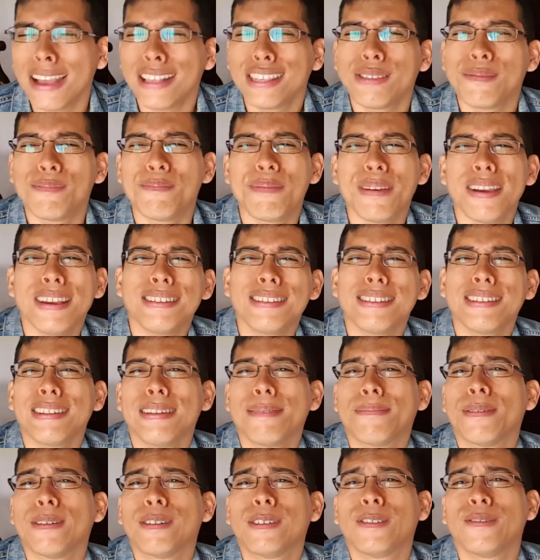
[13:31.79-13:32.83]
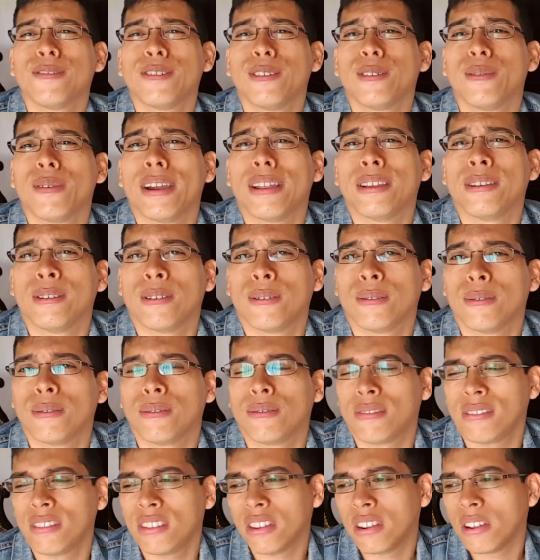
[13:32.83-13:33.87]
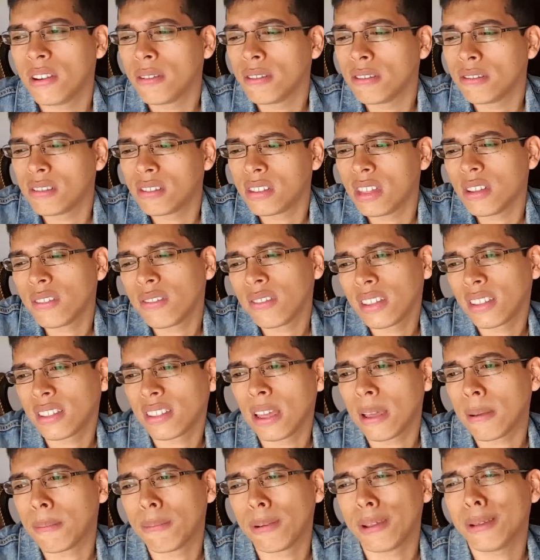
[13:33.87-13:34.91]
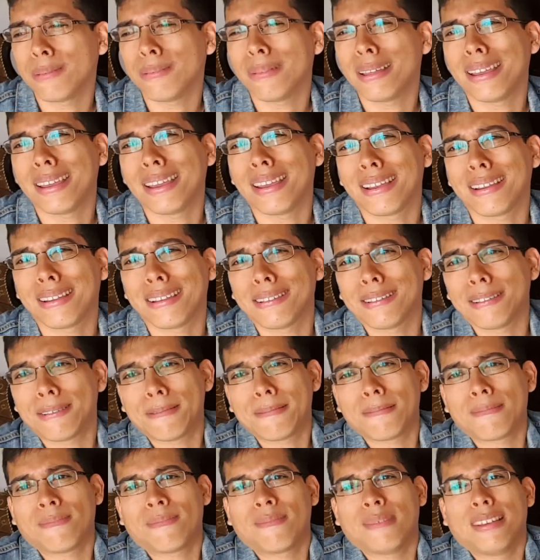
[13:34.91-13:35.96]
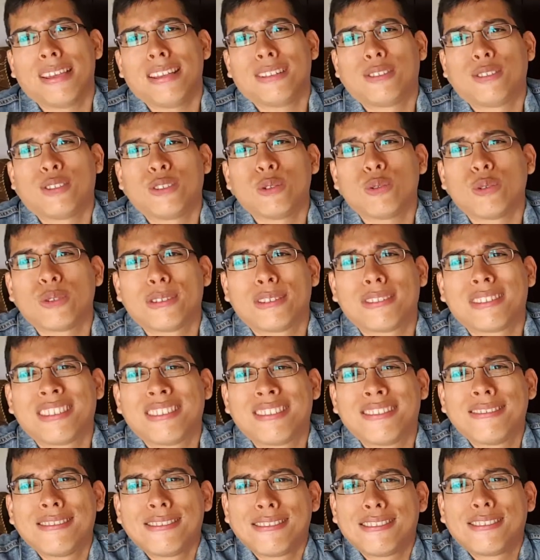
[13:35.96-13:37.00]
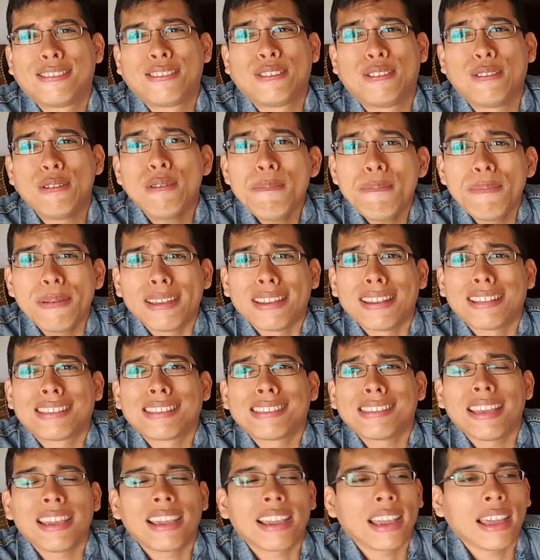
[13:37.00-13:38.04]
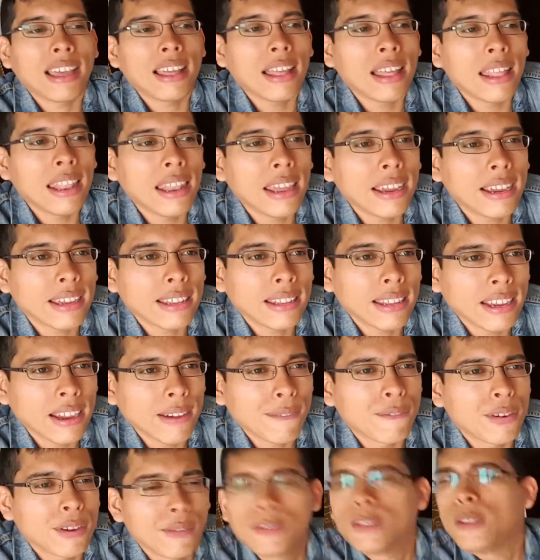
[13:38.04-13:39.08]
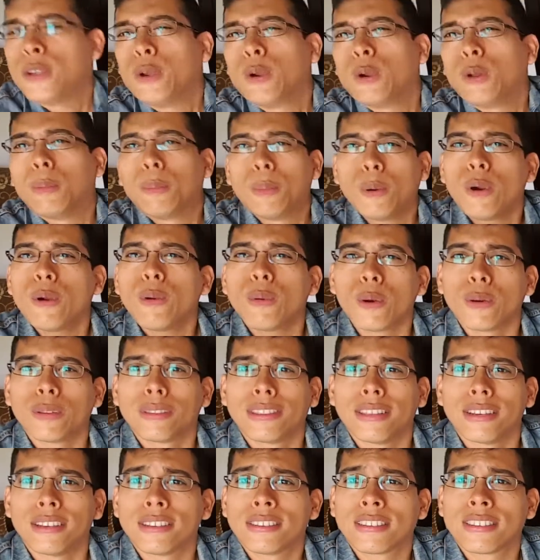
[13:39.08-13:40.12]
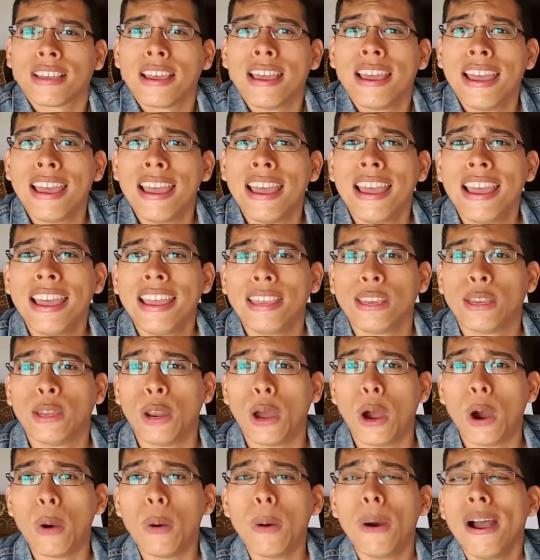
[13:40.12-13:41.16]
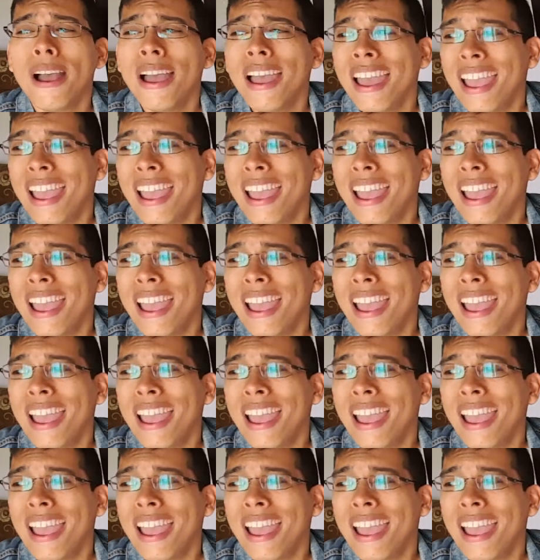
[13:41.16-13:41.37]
It's basically a bunch of innuendos, you know, and stuff like that. But I'm like, it's so stupid. It's like a 15-year-old boy wrote this, you know?